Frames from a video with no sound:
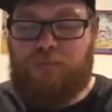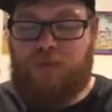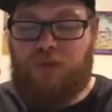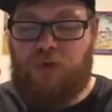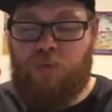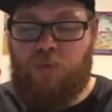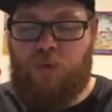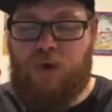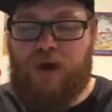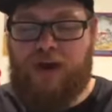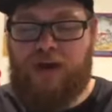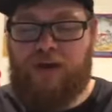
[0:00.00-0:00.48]

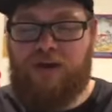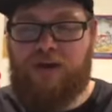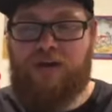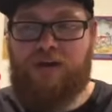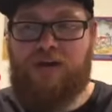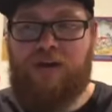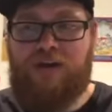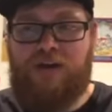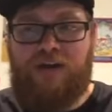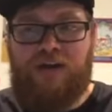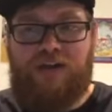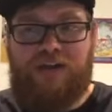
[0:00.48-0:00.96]

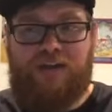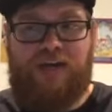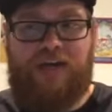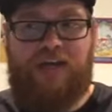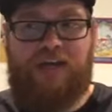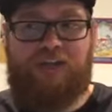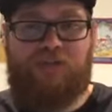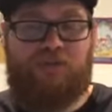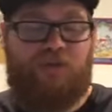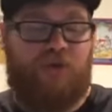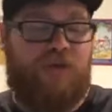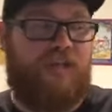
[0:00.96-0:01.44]
where
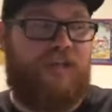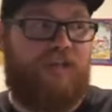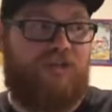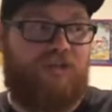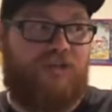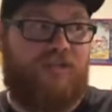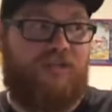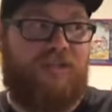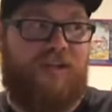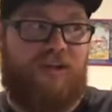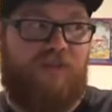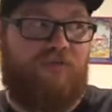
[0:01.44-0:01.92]
they treat it
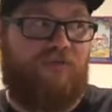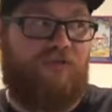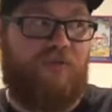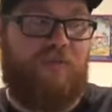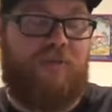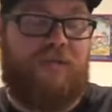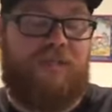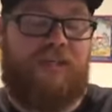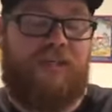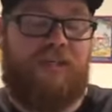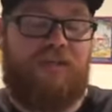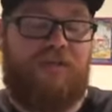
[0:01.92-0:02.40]
just like a
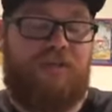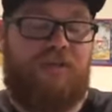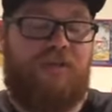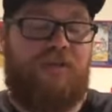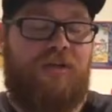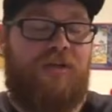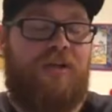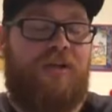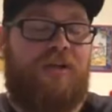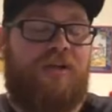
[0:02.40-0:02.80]
fermentation.